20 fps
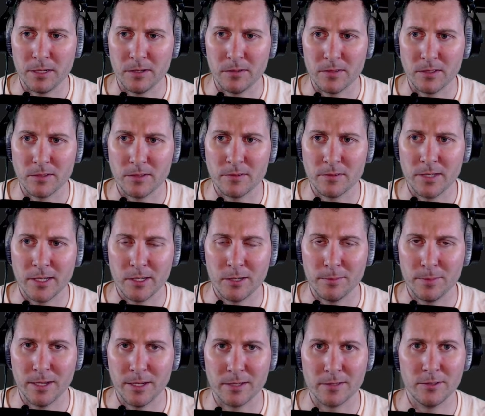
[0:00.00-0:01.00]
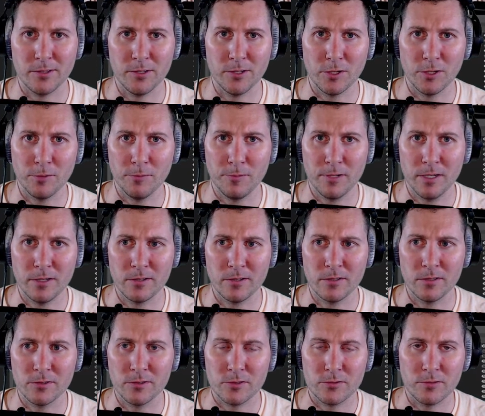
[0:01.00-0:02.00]
this will take you back to your original
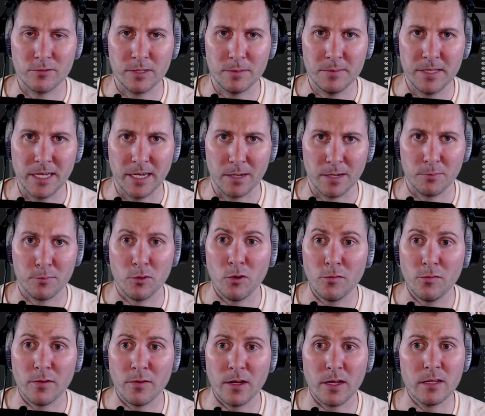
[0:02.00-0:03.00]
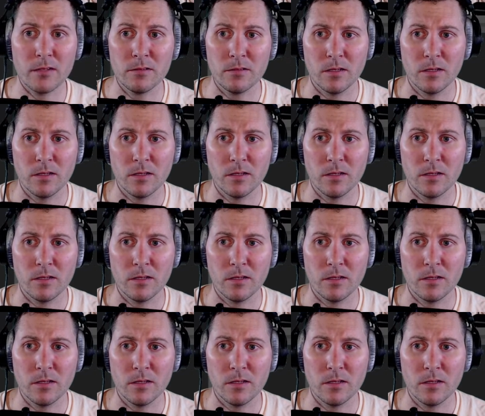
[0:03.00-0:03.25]
Stream Deck profile.